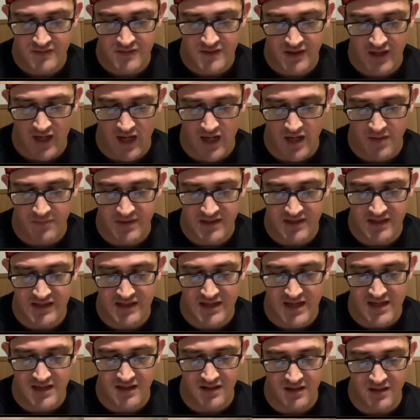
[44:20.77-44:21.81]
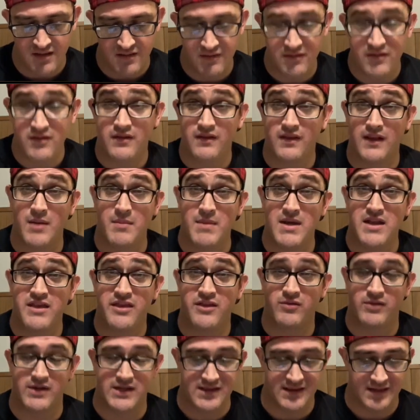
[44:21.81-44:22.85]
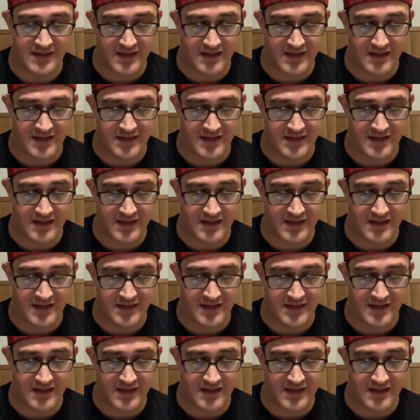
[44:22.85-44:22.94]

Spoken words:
cannot be negated. Limit 3